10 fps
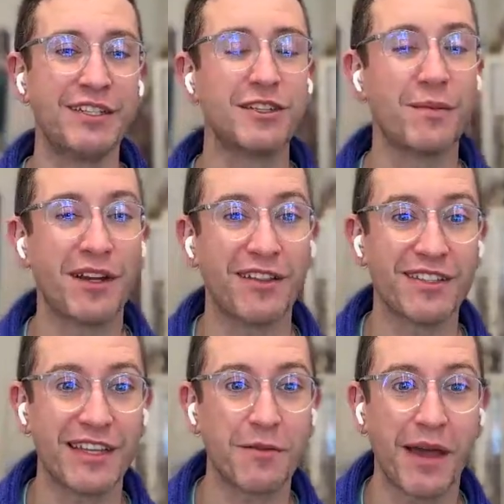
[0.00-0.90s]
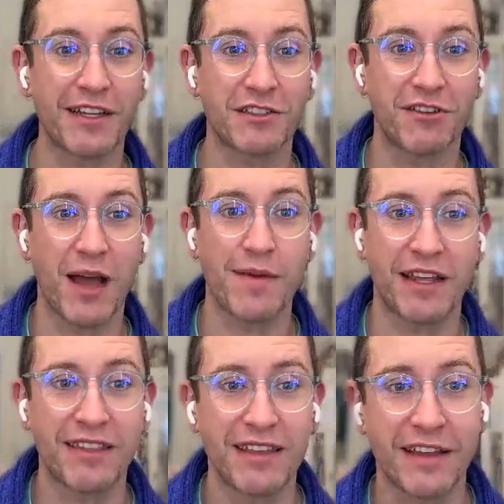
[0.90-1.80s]
jump in on the sale page and grab
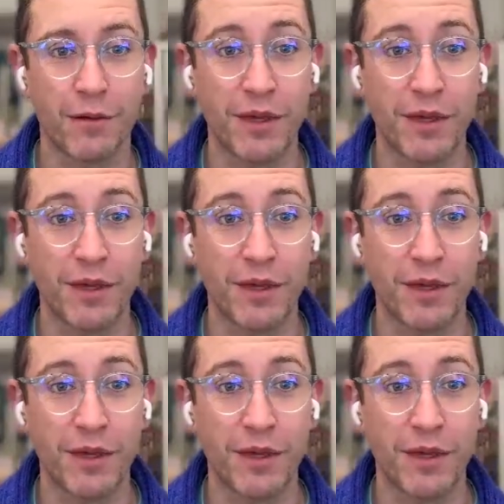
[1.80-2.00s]
anything there,